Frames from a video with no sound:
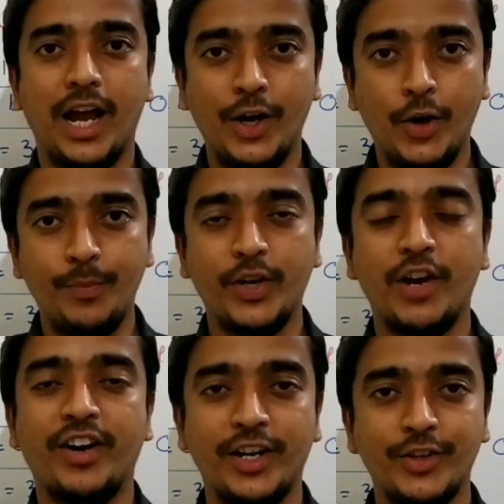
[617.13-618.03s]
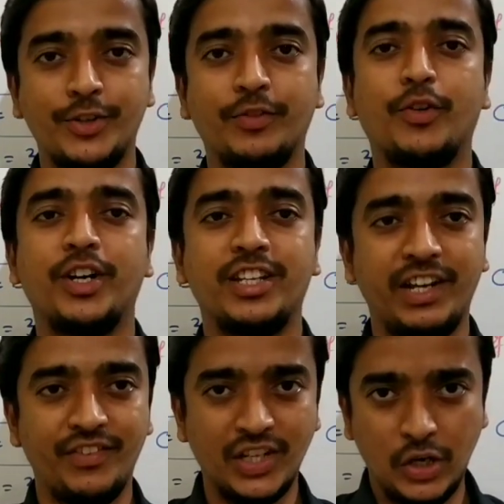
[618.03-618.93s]
I hope you have understood what is the
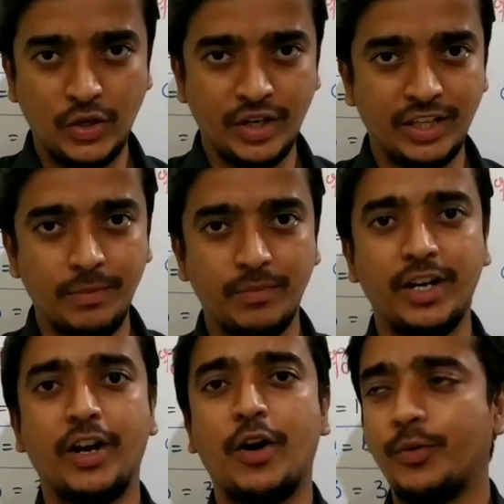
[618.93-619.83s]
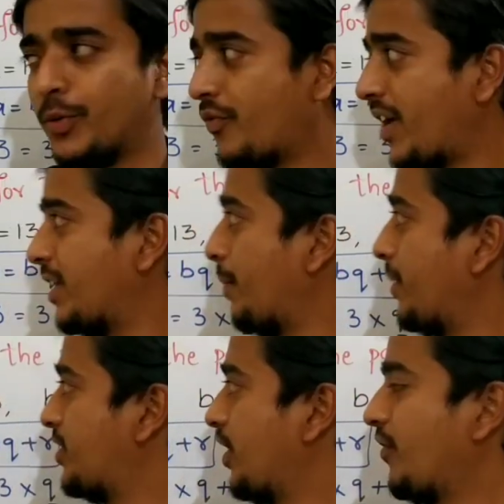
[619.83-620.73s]
division algorithm and how to find the
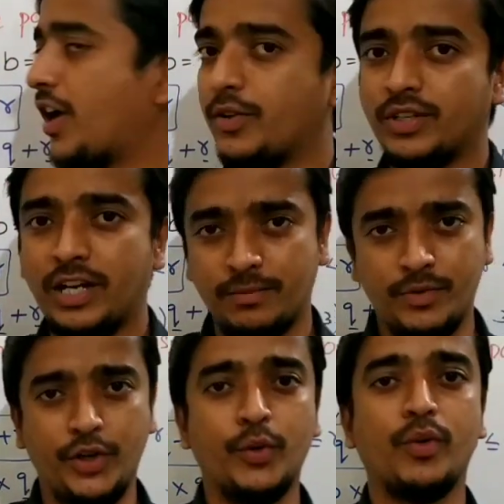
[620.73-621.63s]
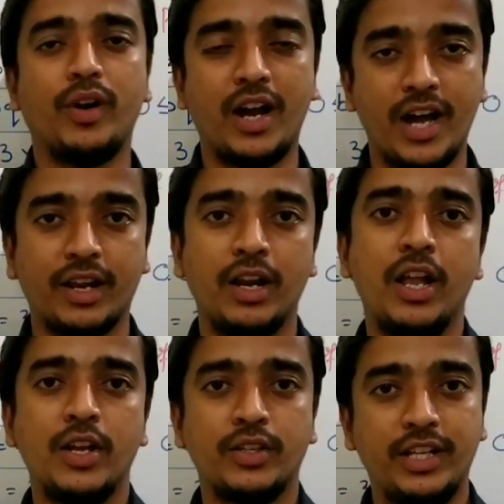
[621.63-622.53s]
missing values like q, r.
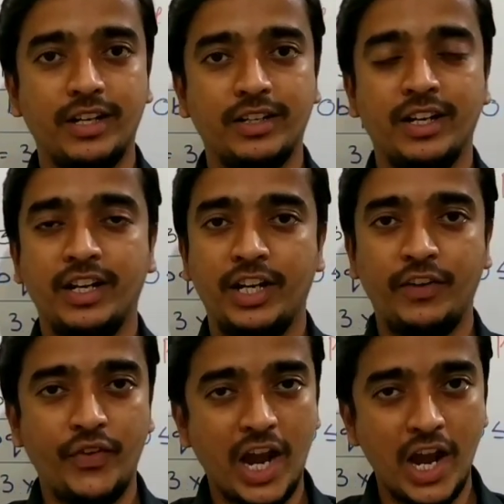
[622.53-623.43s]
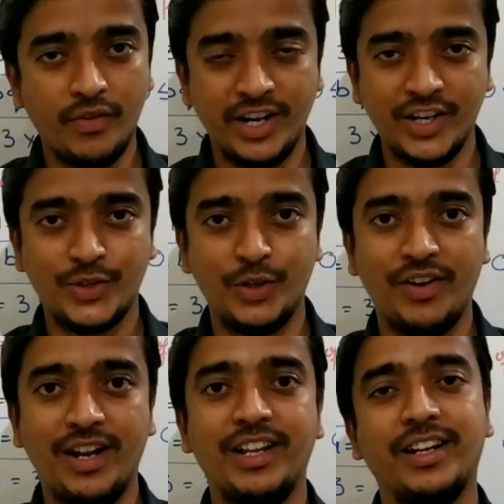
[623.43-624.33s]
Then if you have understood
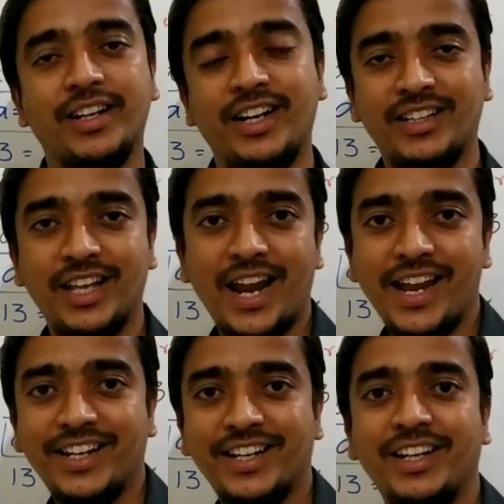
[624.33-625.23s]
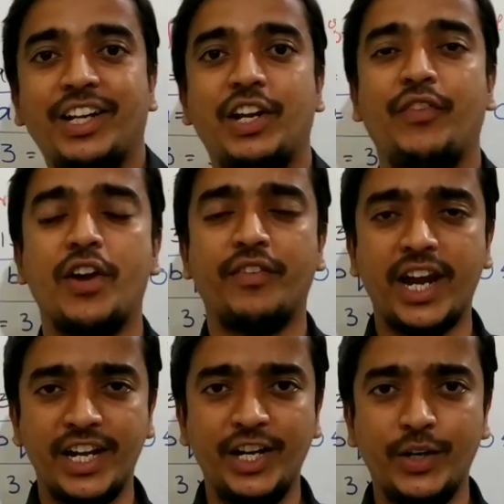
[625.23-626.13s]
well, then hit the like. If you have
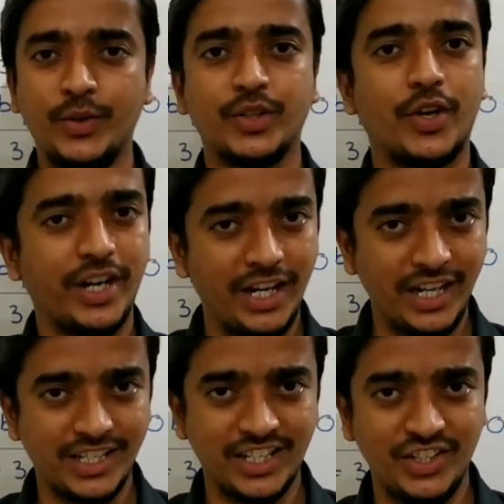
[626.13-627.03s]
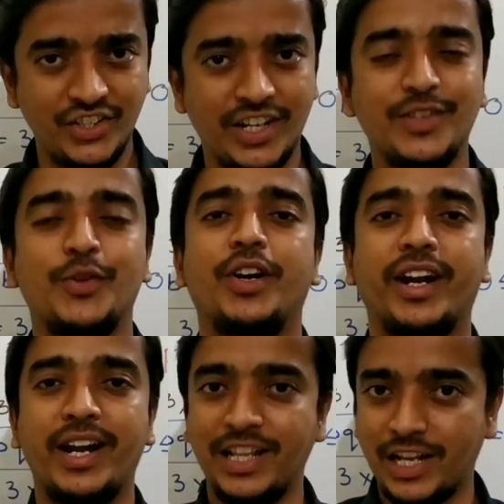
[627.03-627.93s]
any doubts or any suggestion, you can
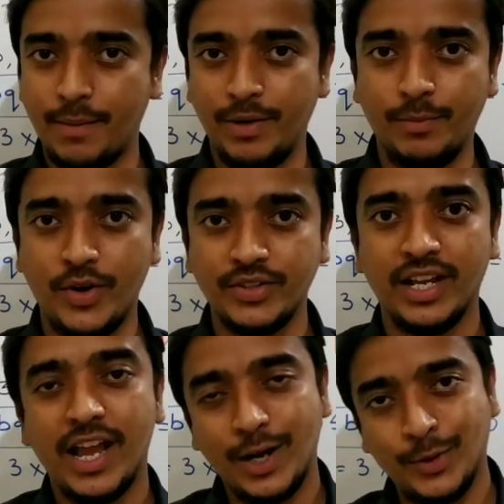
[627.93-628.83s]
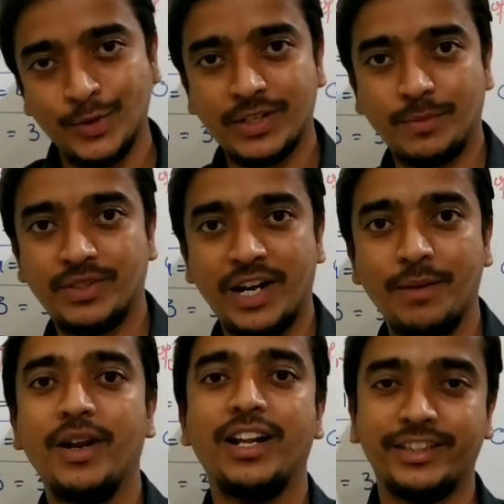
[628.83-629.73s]
write in the comment box. Do
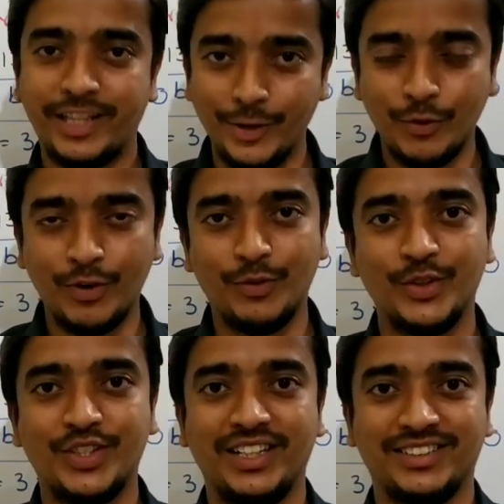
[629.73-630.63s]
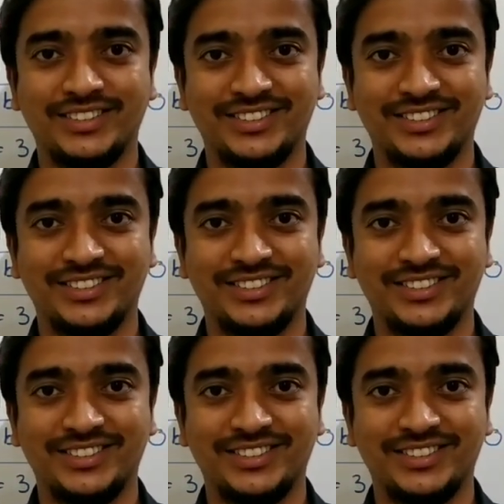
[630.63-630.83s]
subscribe. Thank you for watching.